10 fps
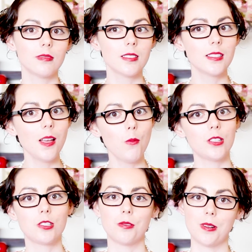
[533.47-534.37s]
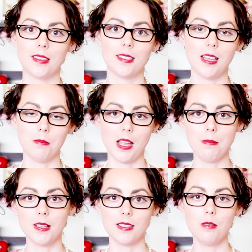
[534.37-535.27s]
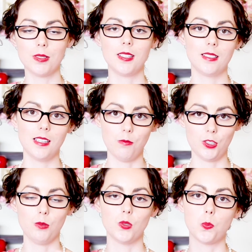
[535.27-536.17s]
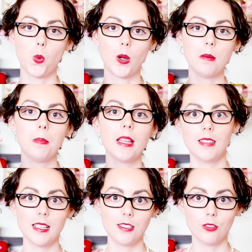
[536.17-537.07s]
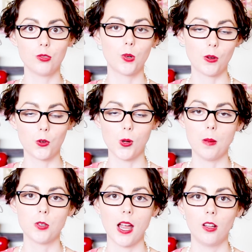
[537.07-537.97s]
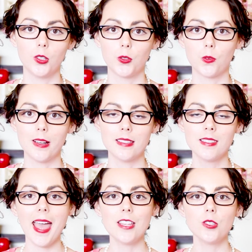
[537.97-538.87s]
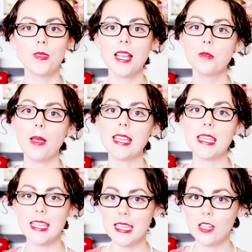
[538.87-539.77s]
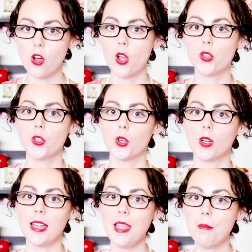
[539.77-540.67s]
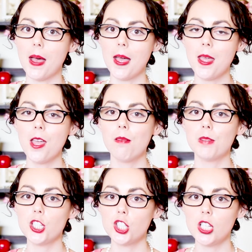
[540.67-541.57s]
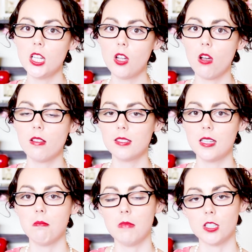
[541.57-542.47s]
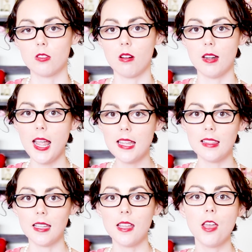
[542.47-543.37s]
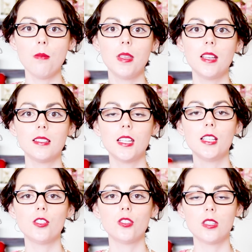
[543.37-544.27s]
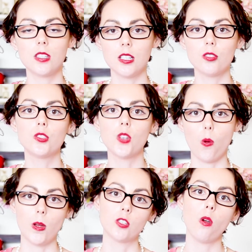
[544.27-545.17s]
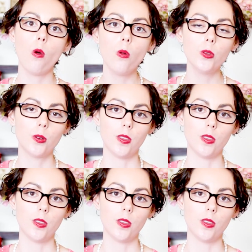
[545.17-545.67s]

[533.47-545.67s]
somewhat children at the same time, because he was 16 when she was born, but they still sort of grew up childhood friends. And so that's why he calls her Emma, but she calls him Mr. Knightley because he's still so much older